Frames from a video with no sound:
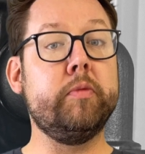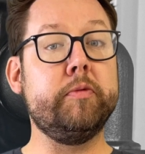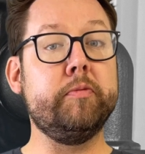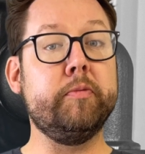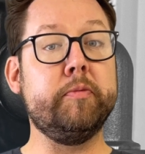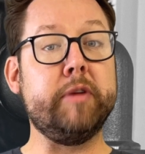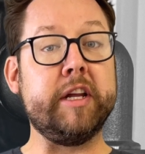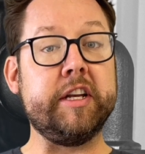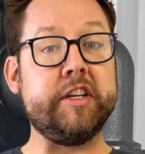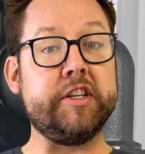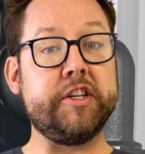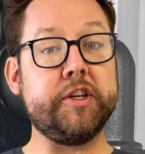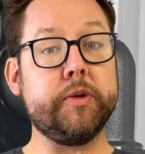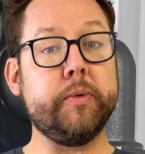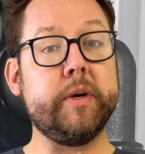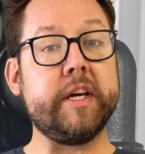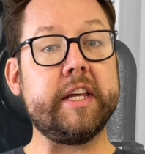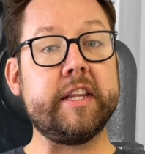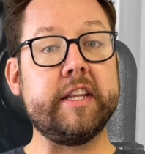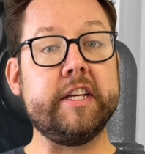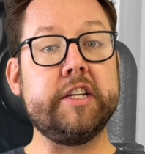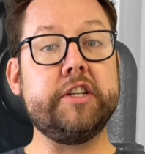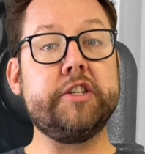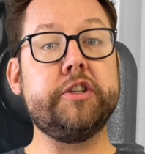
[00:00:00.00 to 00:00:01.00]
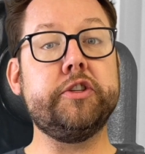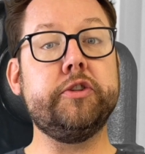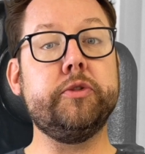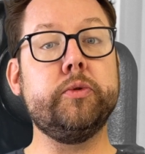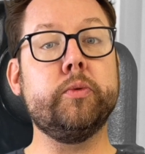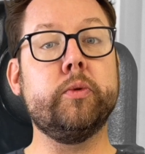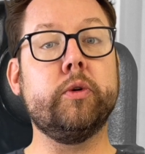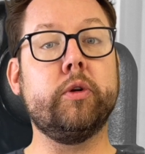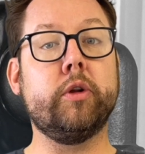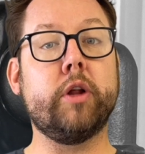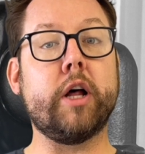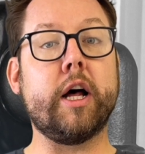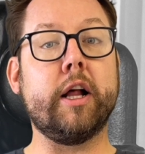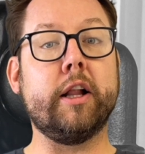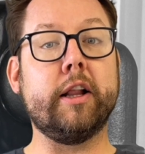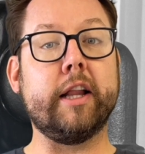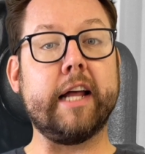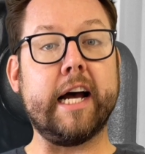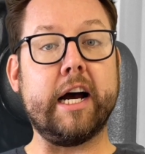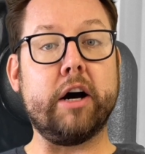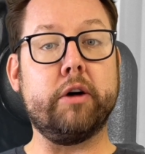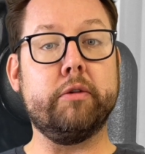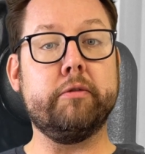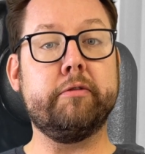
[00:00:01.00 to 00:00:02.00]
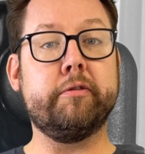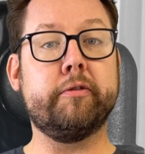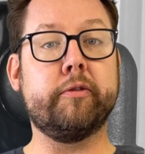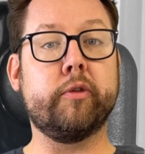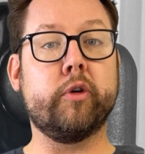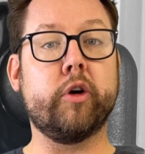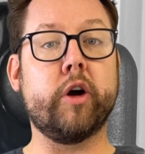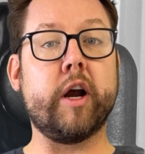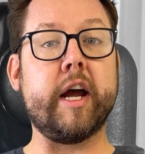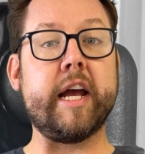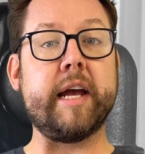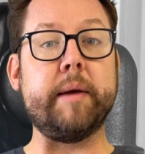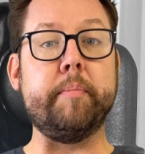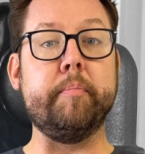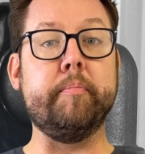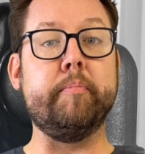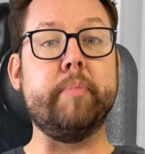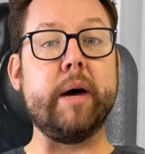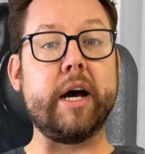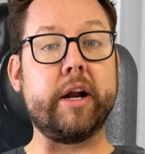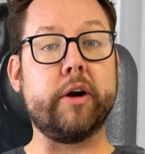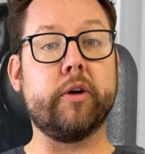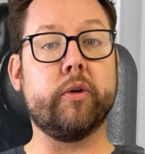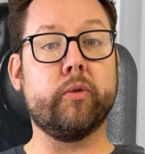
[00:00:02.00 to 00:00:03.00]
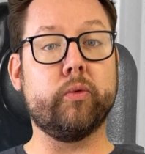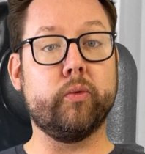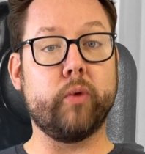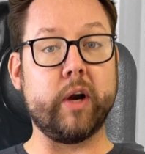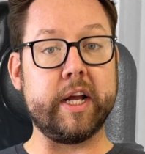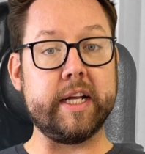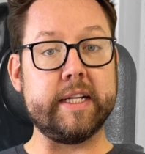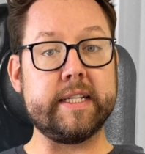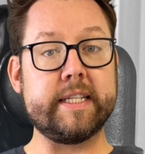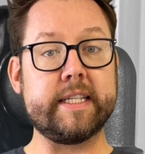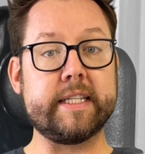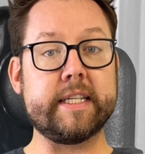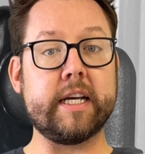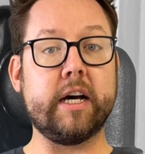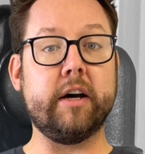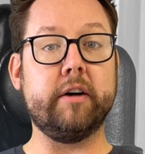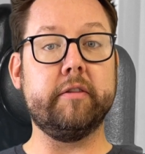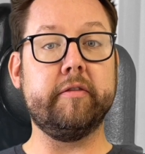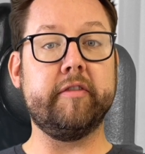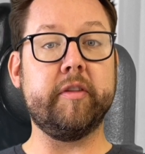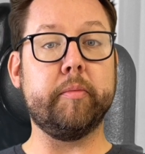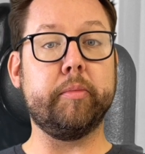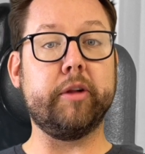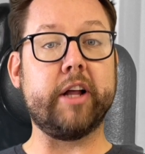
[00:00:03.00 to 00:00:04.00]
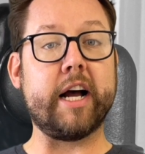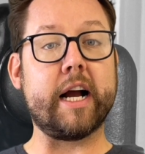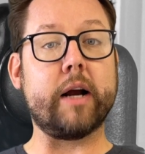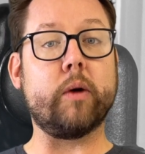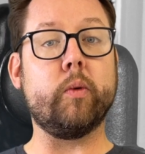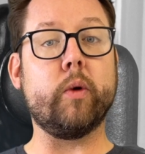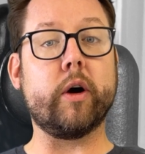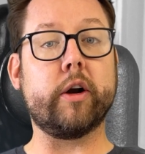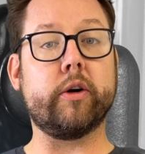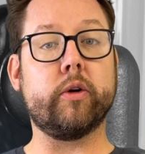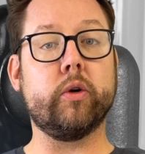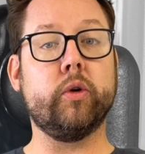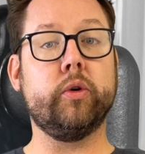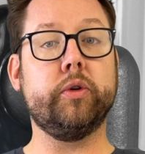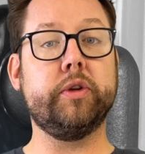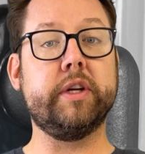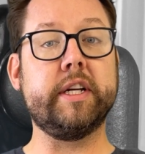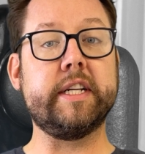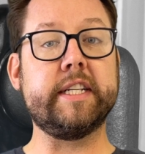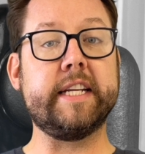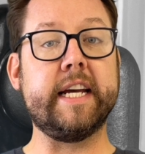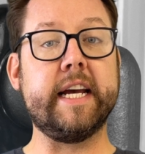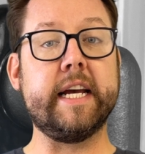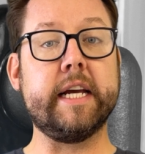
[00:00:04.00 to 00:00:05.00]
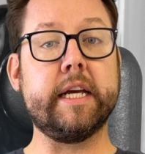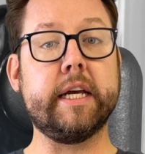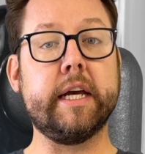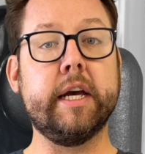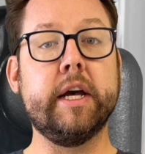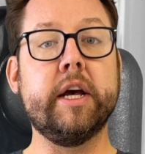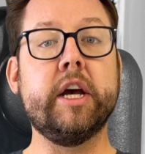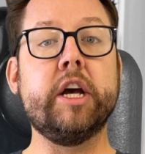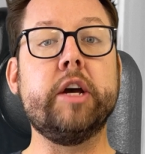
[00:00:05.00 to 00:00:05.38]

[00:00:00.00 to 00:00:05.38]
In doing this, you will allow for a better rinse of the black water holding tank,